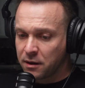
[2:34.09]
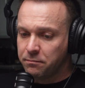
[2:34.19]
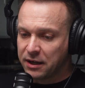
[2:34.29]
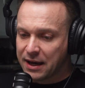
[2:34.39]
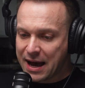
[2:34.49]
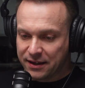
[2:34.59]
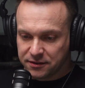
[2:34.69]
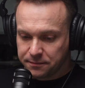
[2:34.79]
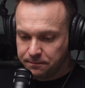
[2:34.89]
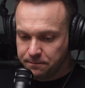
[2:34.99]
But
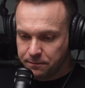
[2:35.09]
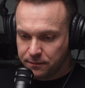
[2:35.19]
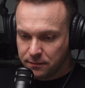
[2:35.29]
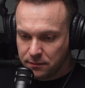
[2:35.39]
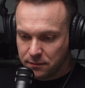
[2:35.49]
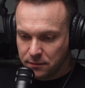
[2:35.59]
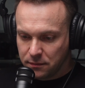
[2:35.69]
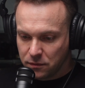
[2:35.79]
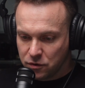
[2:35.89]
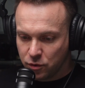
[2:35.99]
guys,
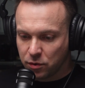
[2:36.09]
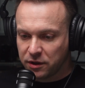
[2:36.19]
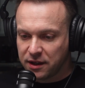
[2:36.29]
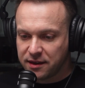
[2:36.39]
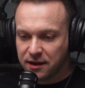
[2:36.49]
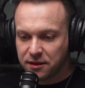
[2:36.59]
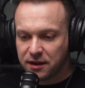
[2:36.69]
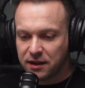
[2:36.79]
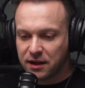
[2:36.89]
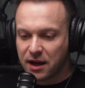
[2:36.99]
do we really think
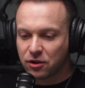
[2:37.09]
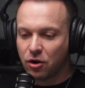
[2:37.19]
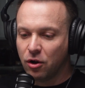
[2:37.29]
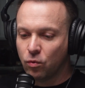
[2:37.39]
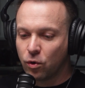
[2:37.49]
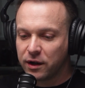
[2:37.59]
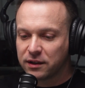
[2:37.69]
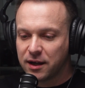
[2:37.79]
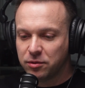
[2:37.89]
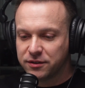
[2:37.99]
that an alcohol warning
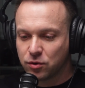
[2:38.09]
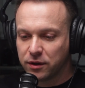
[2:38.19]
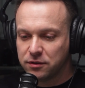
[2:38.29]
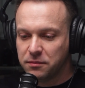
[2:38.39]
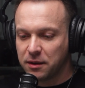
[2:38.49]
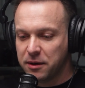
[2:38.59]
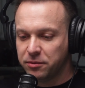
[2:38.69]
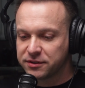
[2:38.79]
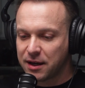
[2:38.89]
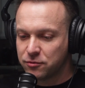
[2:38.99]
label is going to make
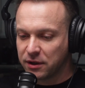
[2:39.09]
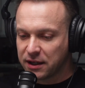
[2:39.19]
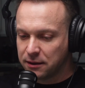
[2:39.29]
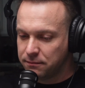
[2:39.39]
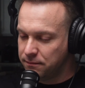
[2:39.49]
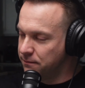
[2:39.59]
people stop drinking?